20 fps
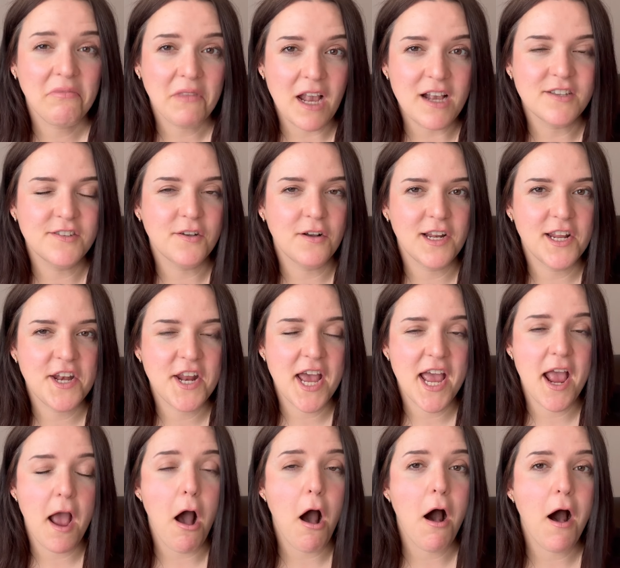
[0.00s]
Solid
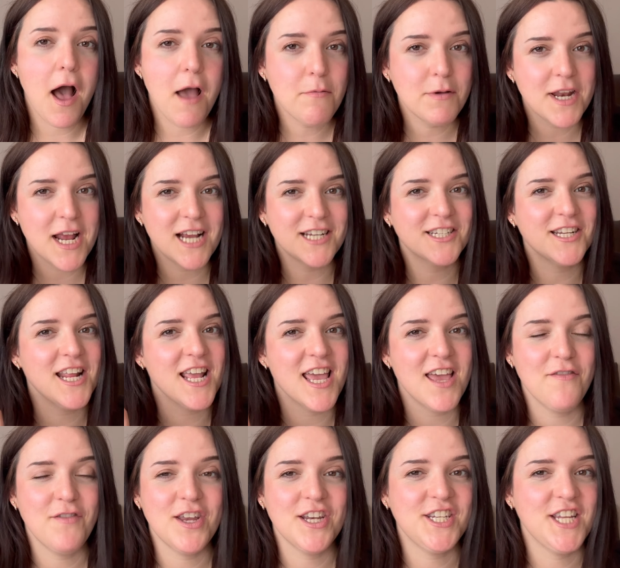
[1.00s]
8. I would actually
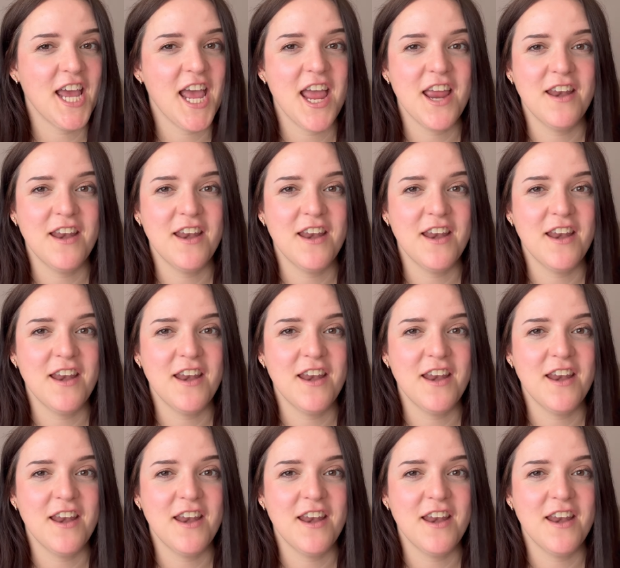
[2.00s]
give it 10.